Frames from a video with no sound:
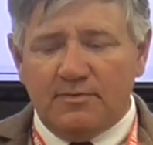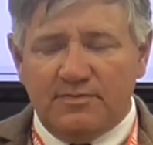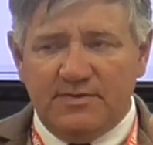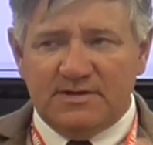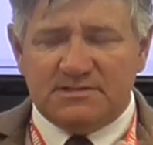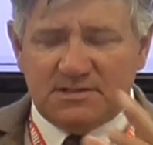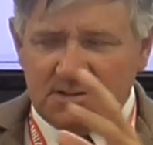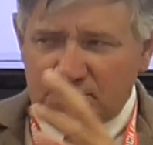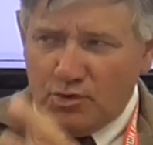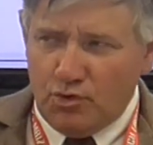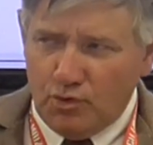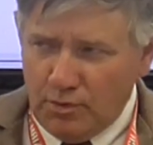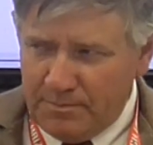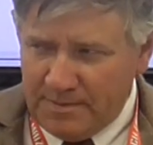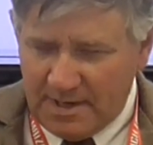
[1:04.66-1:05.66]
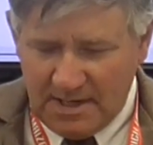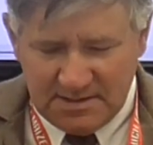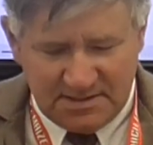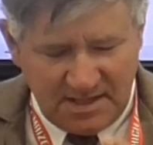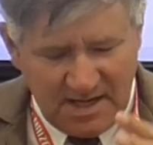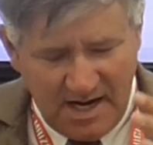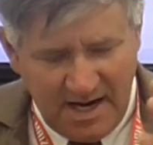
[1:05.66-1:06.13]
This is cool
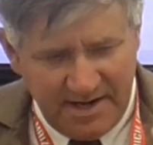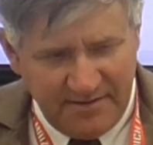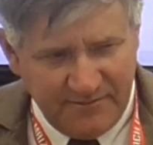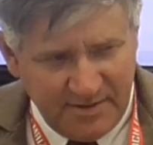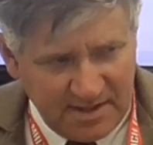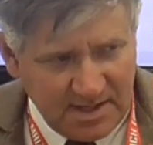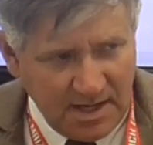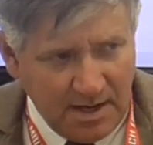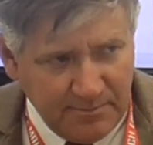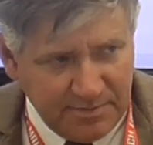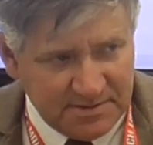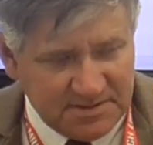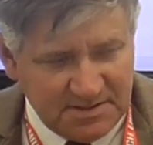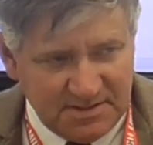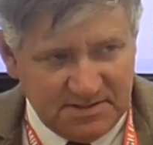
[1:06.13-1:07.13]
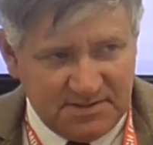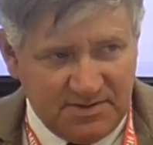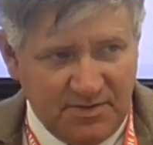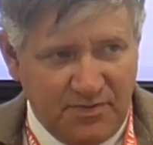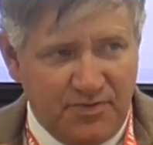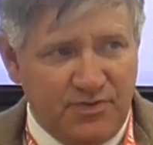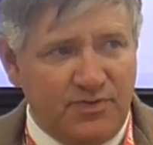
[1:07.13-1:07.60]
because it kind of encompasses
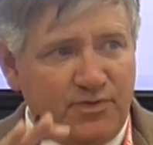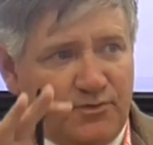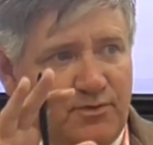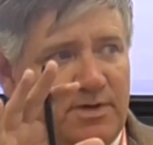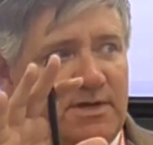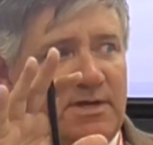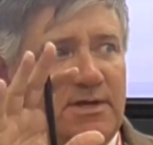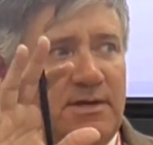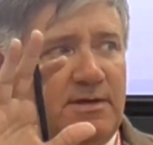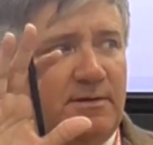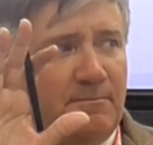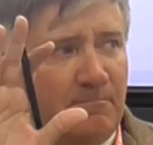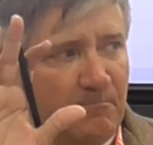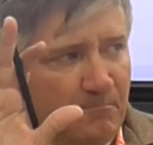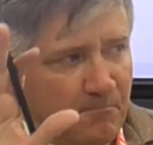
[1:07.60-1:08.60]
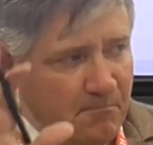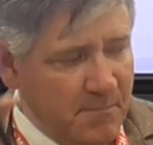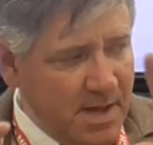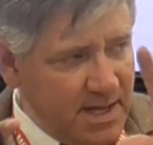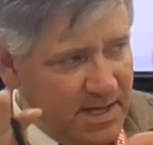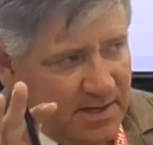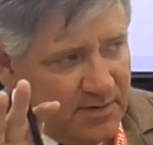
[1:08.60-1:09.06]
the three
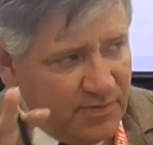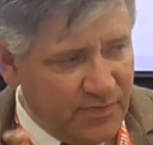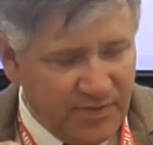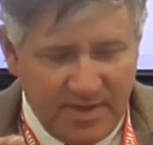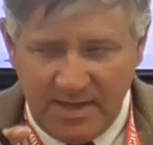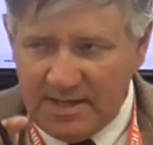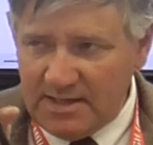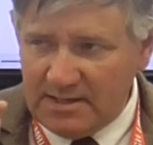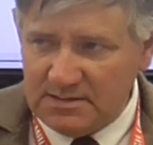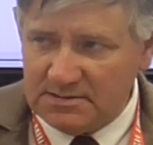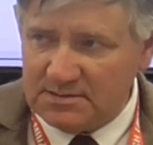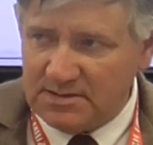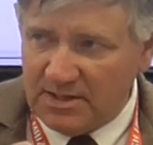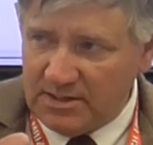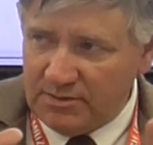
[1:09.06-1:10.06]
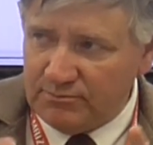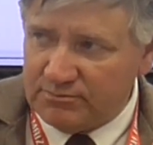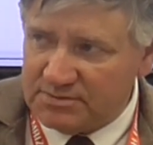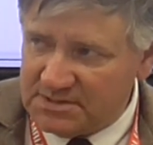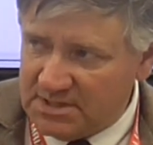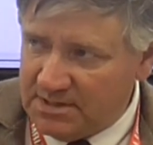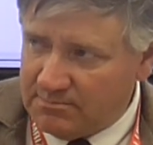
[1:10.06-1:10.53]
main things that you
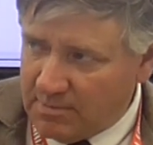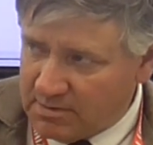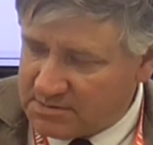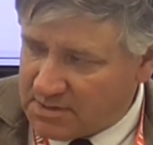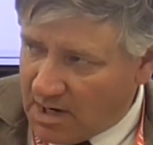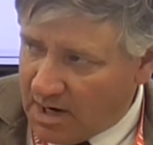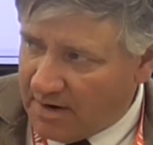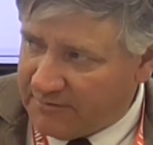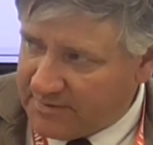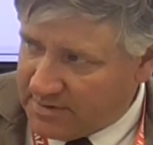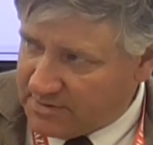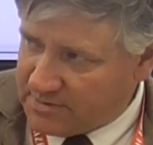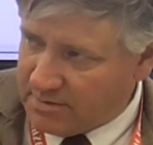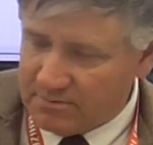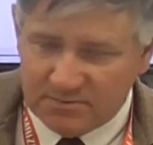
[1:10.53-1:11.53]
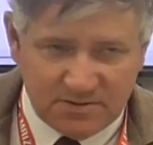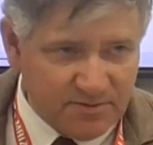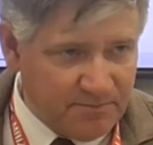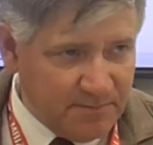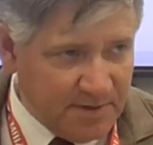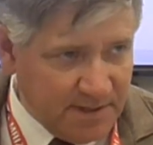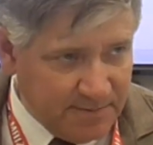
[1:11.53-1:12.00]
will see most often in terms
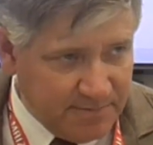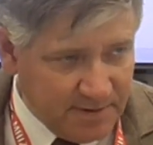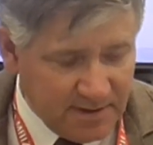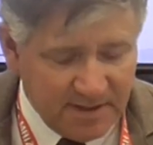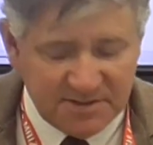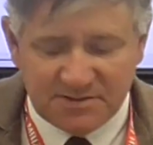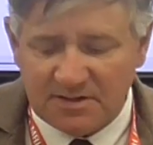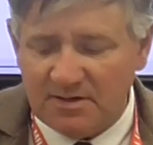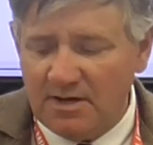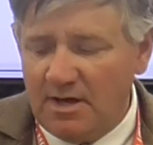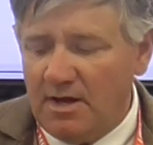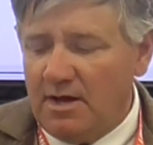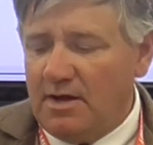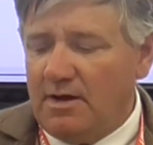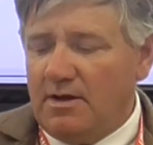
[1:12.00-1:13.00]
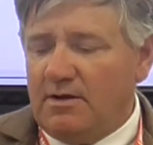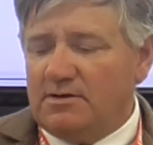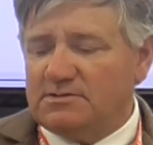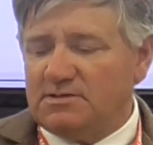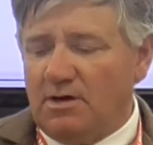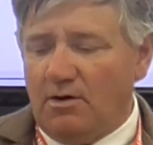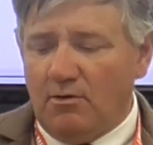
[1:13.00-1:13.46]
of manipulation.
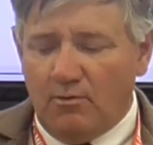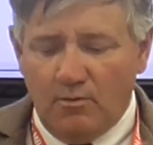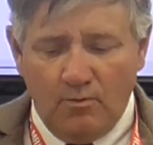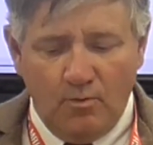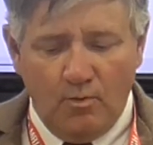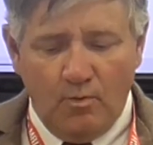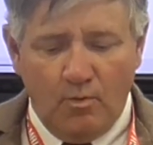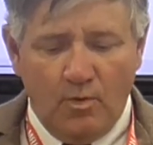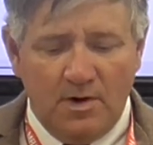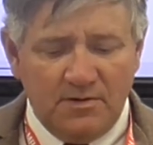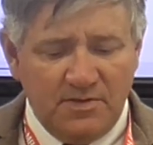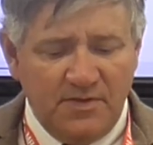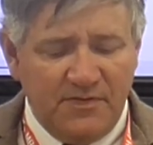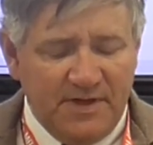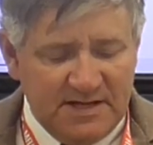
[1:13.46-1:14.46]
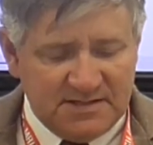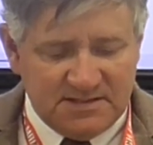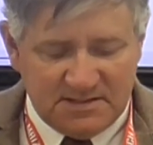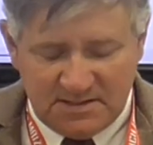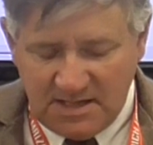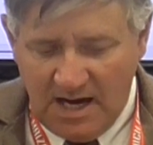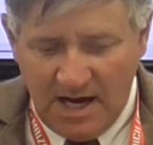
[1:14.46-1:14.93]
So one of the things
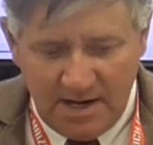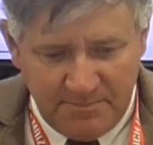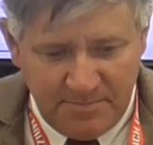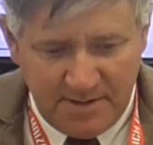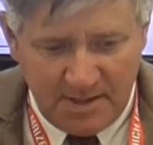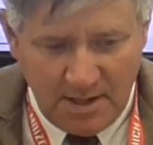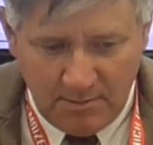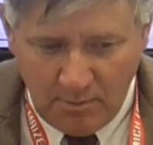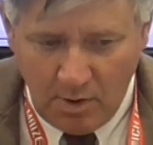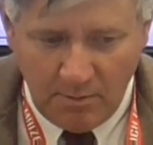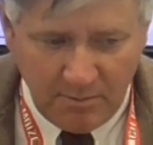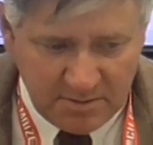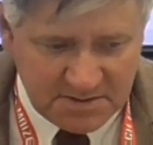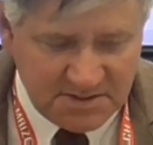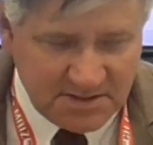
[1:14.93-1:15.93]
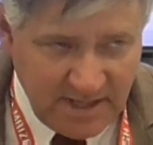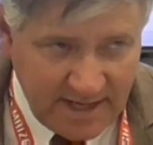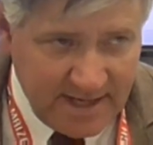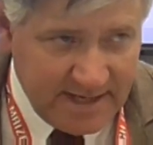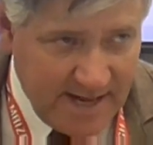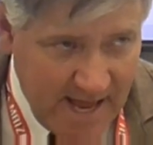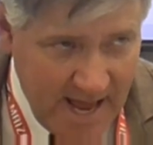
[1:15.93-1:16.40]
that's got to become almost
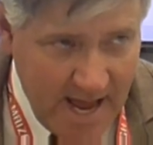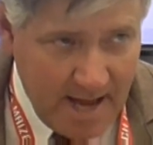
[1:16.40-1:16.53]
second